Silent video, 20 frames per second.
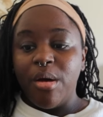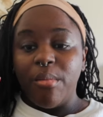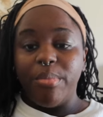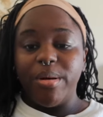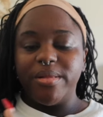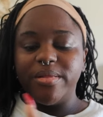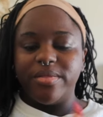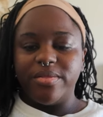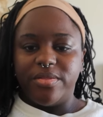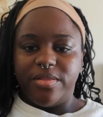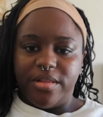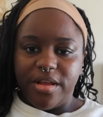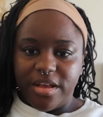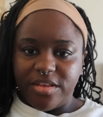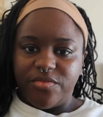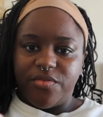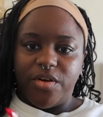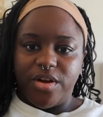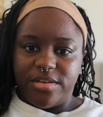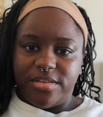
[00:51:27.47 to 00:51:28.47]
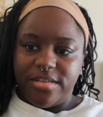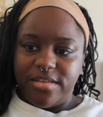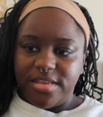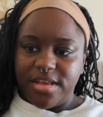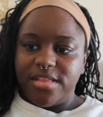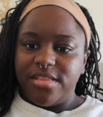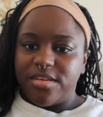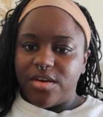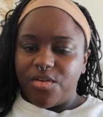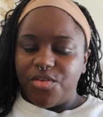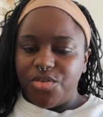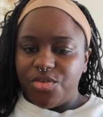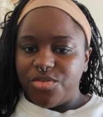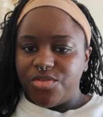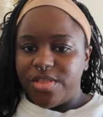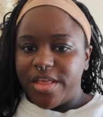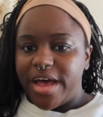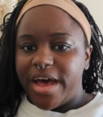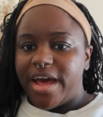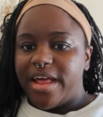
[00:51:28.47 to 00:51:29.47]
But as far as the scents go,
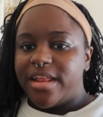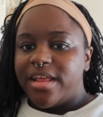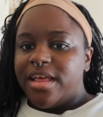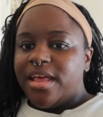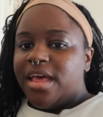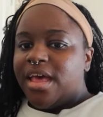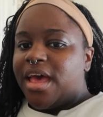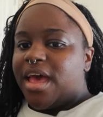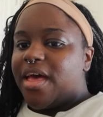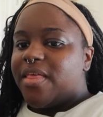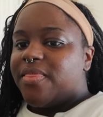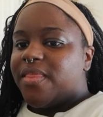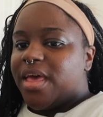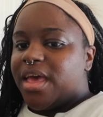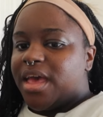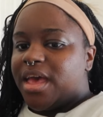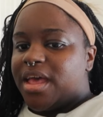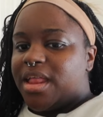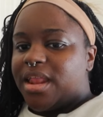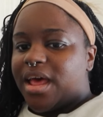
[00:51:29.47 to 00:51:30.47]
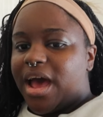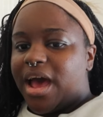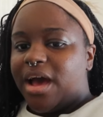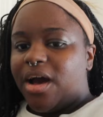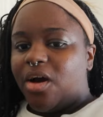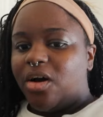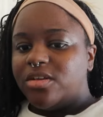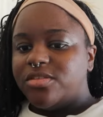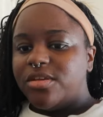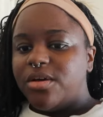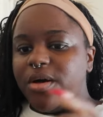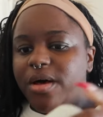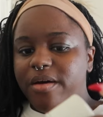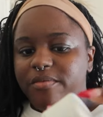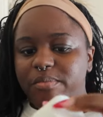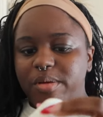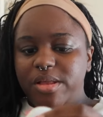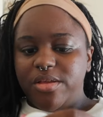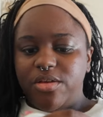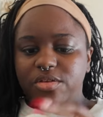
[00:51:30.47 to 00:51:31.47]
use that. And then I also
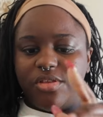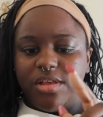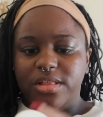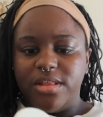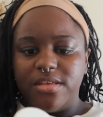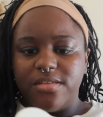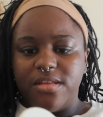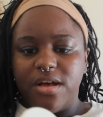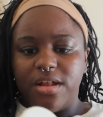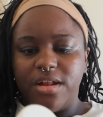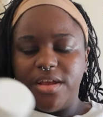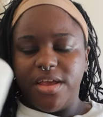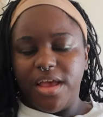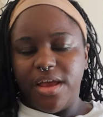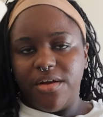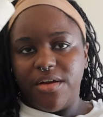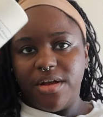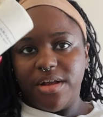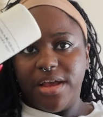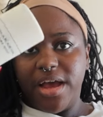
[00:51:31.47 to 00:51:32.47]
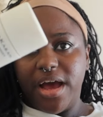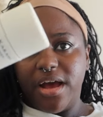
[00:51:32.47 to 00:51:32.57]
have been using this Donna Karan